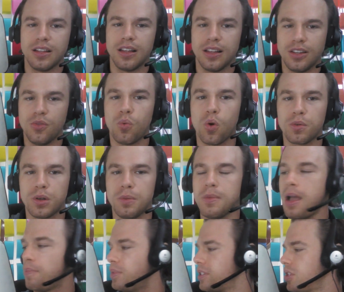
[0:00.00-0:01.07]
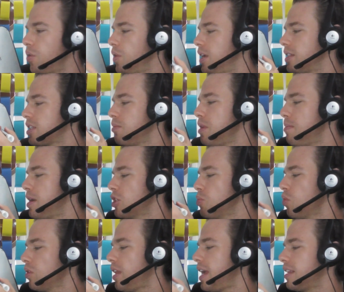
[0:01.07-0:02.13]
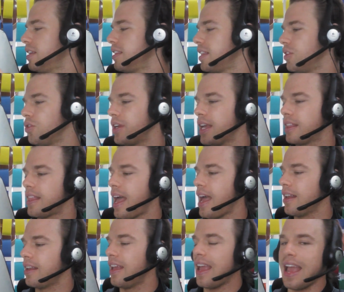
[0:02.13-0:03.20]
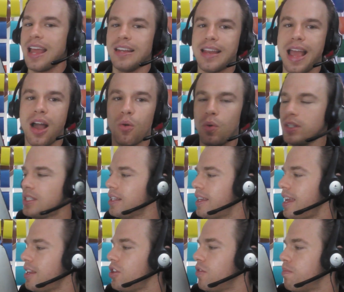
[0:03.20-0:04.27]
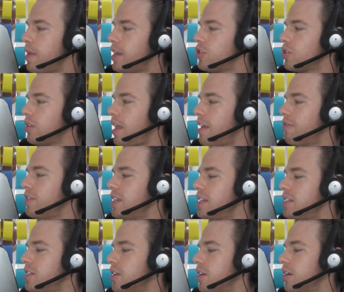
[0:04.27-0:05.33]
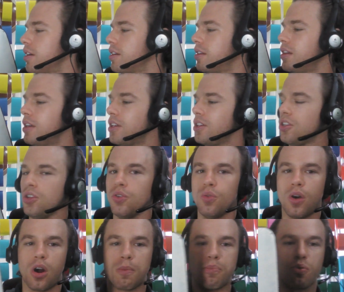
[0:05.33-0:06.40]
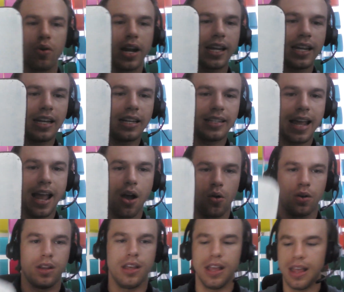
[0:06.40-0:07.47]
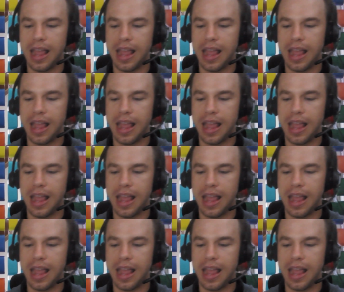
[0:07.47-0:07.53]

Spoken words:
You've warmed them up. So it's going to be much more likely that they'll get that. And now, once again, you've made your life easier. You are breaking it down.